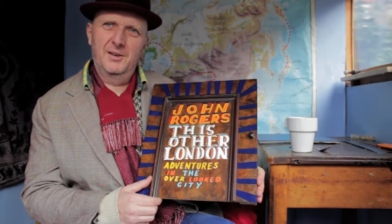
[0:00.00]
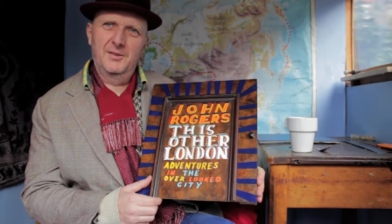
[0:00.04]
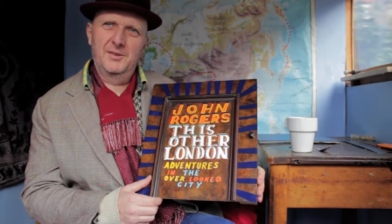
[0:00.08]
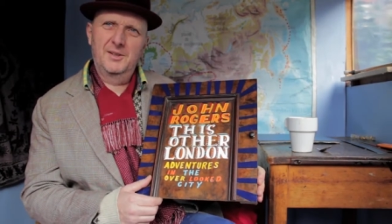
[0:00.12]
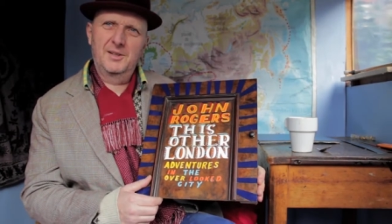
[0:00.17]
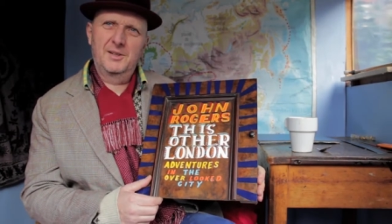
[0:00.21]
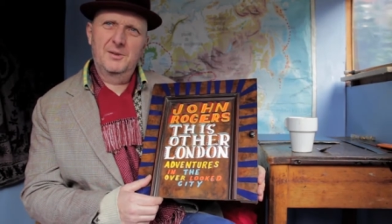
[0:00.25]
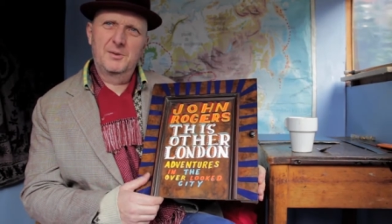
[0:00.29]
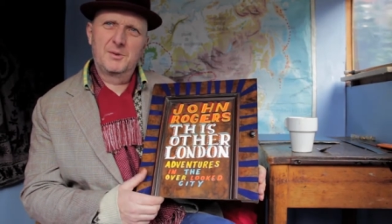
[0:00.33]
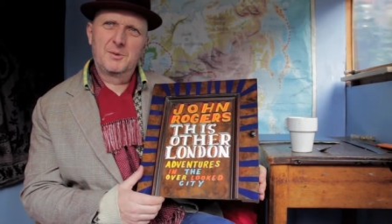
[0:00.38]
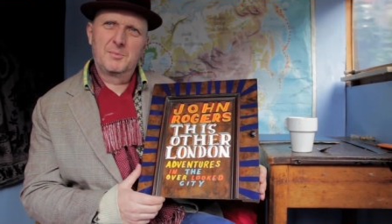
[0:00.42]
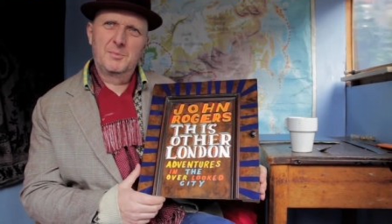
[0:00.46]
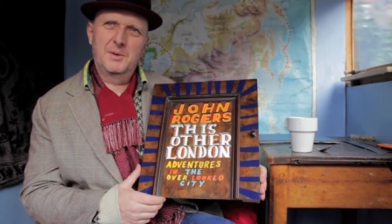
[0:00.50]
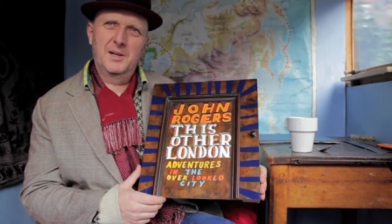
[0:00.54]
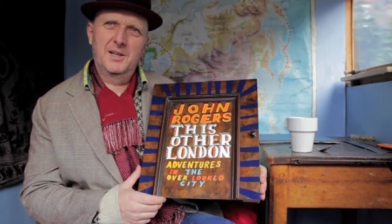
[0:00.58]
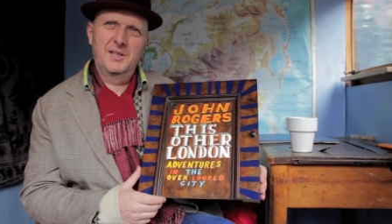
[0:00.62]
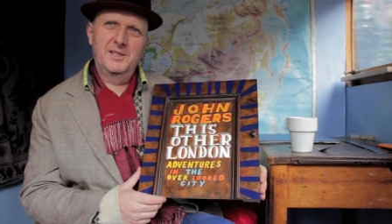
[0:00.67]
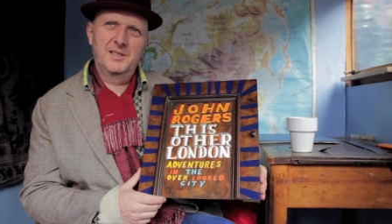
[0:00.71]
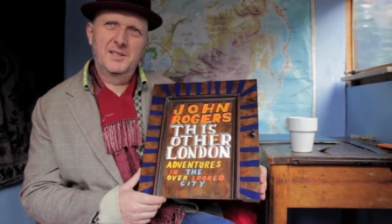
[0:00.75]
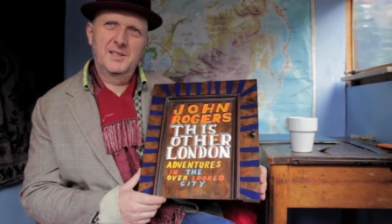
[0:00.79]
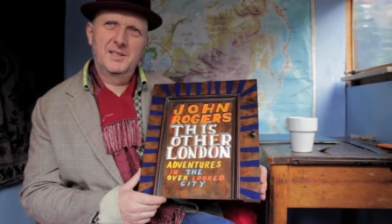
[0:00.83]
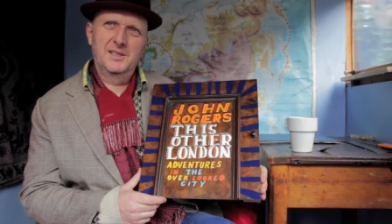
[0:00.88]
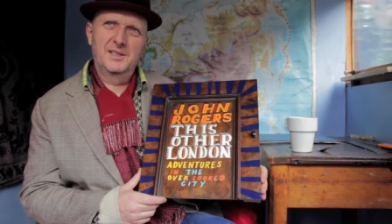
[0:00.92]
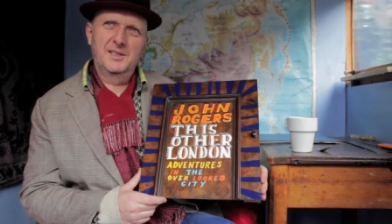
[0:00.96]
I think it was
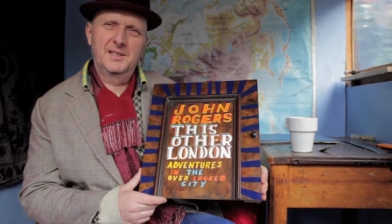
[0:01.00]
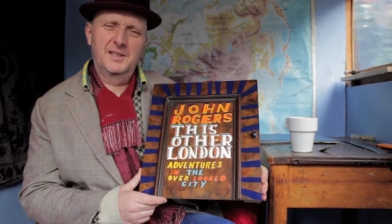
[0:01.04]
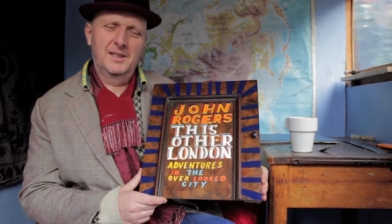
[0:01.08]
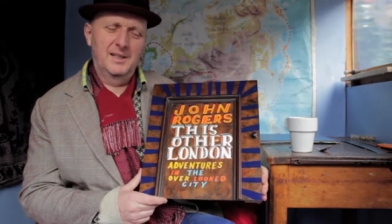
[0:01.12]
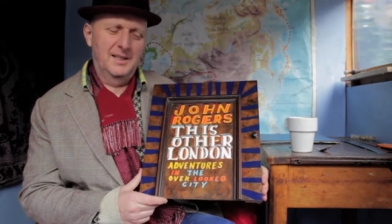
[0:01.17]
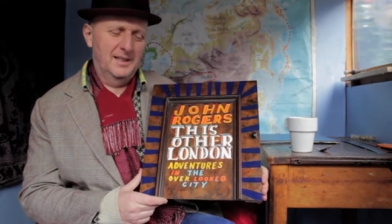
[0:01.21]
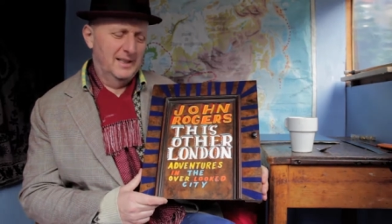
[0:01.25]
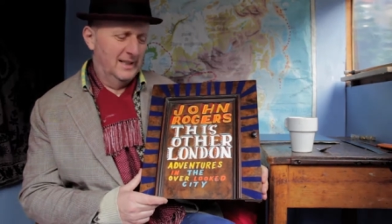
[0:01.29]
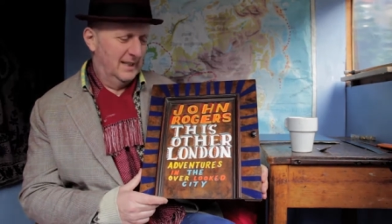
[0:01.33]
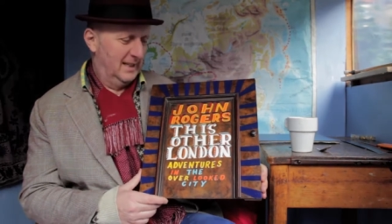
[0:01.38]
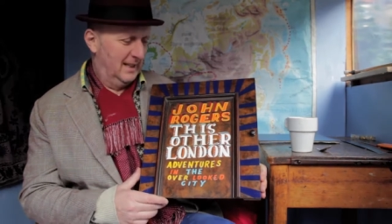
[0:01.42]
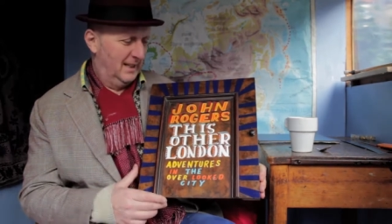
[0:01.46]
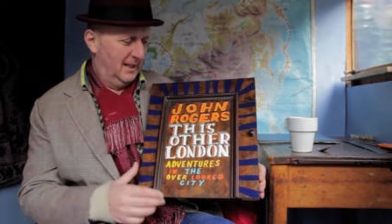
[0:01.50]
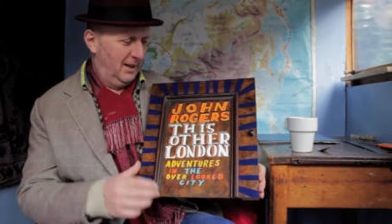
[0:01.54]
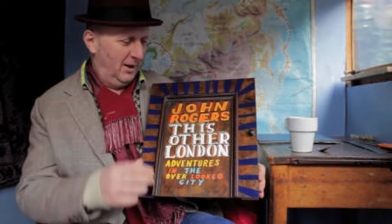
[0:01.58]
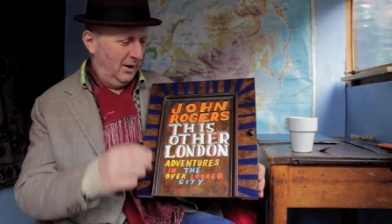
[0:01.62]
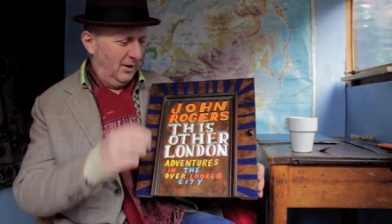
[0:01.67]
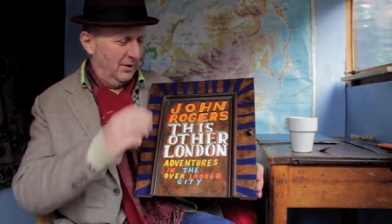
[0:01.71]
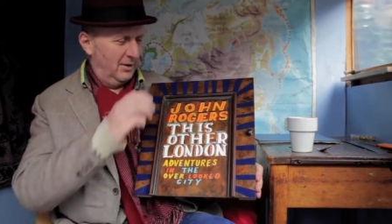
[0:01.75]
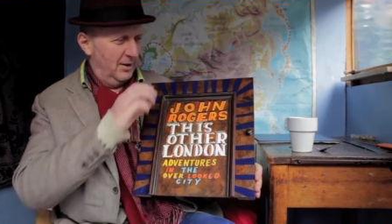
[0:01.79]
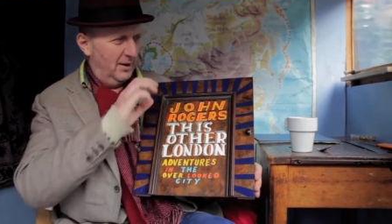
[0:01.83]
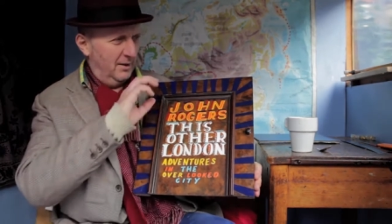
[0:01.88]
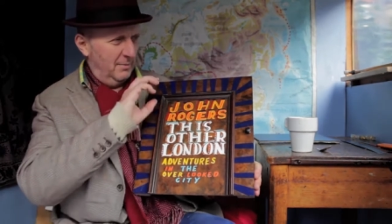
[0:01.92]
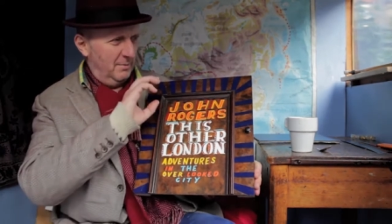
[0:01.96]
made in uh,
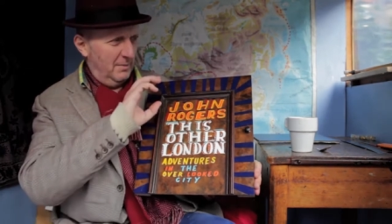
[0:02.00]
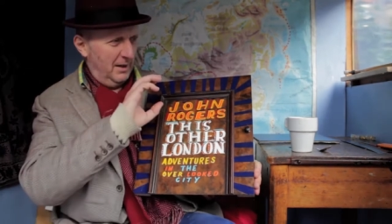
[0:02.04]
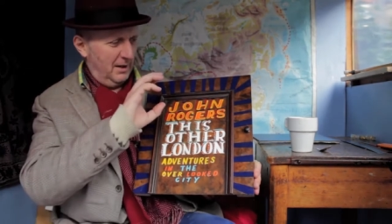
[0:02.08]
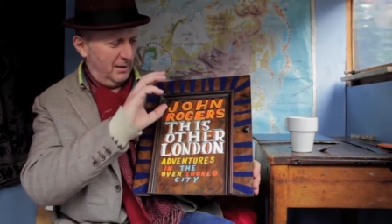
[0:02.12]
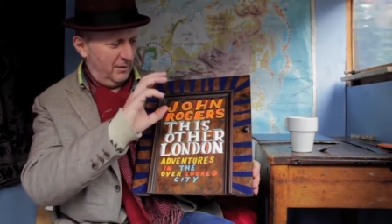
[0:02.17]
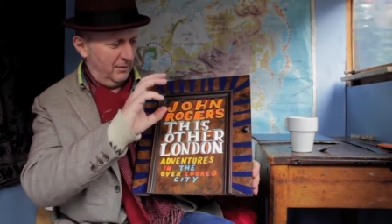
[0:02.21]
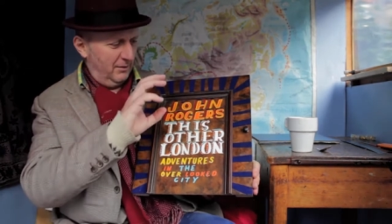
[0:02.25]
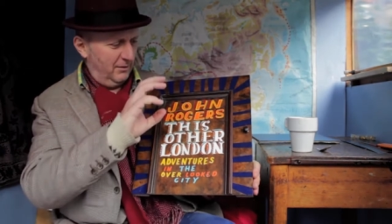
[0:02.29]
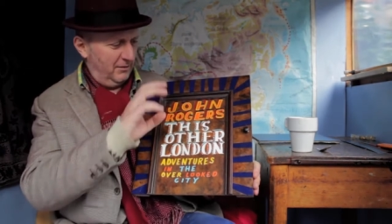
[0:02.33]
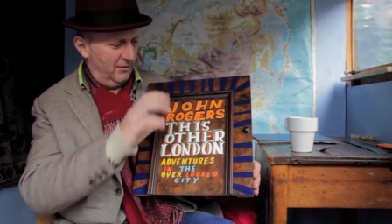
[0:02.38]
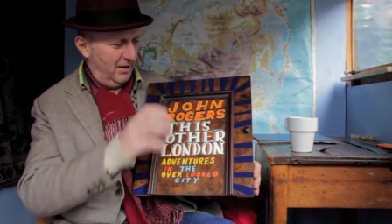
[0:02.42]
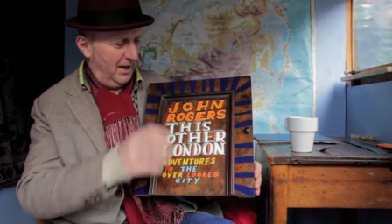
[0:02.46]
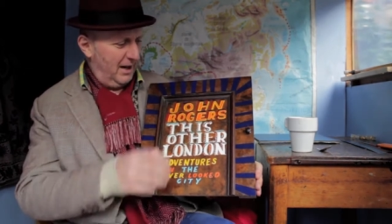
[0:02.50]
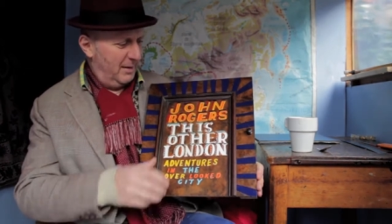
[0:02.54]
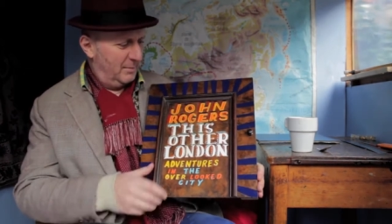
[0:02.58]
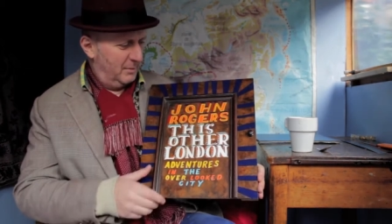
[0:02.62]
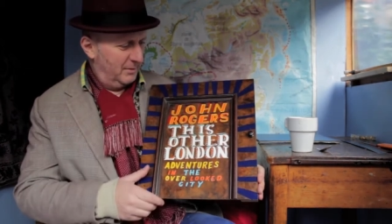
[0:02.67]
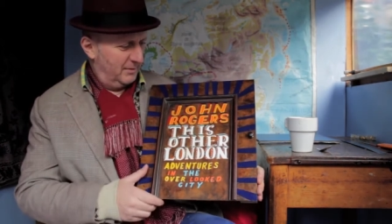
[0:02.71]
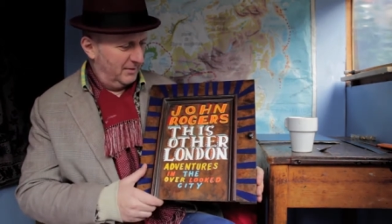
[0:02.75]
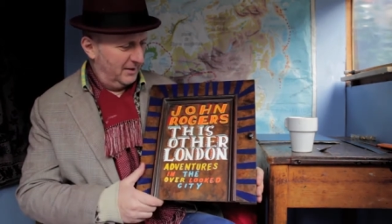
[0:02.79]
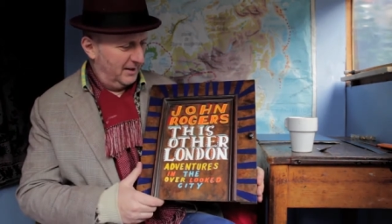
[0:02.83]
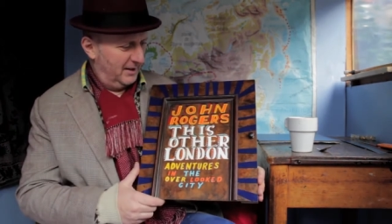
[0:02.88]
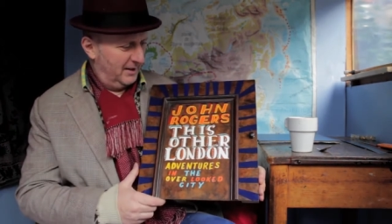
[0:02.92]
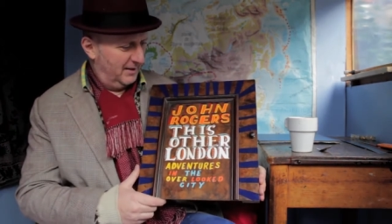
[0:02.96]
on the metal frame
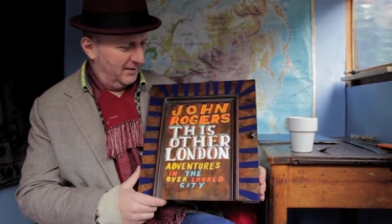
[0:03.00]
of it.